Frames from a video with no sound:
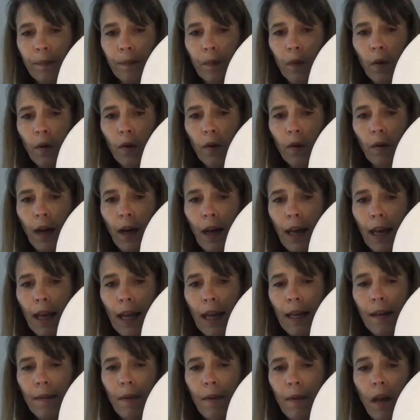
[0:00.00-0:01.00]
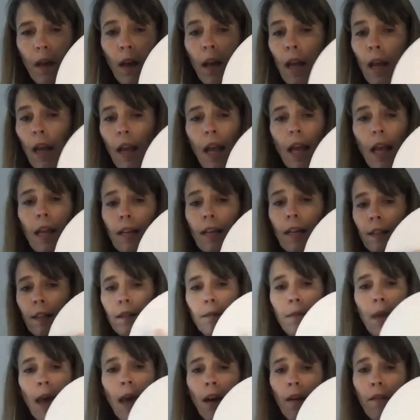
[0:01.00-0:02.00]
All right. And it
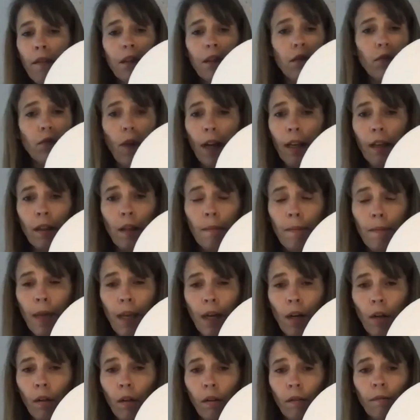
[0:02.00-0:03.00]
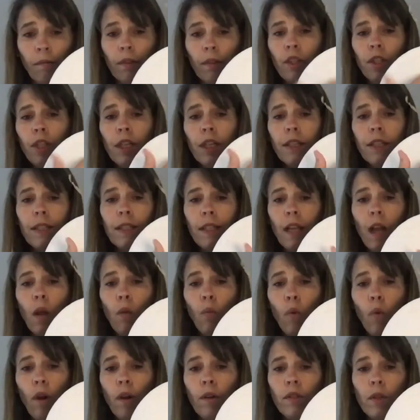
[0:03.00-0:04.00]
doesn't matter if it's right in the middle, just
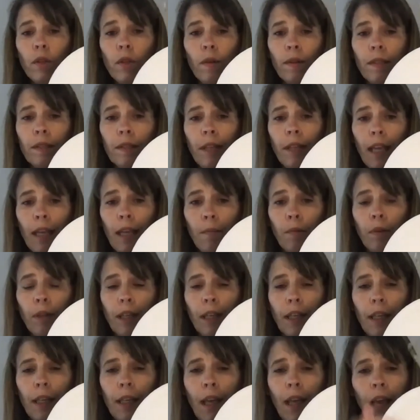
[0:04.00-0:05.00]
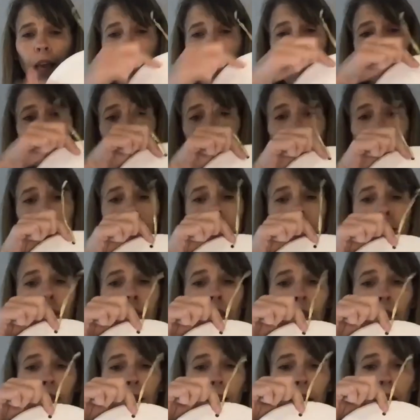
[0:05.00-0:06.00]
somewhere so it's labeling and so that
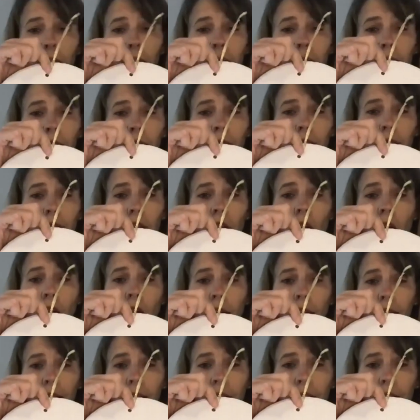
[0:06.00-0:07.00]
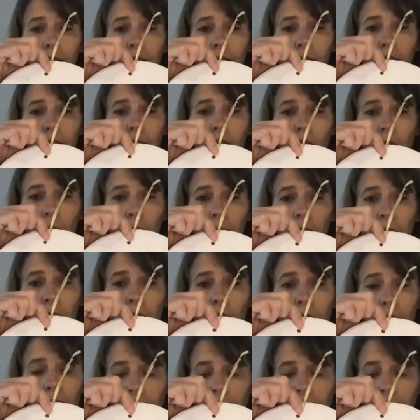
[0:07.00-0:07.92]
the dot is up here at the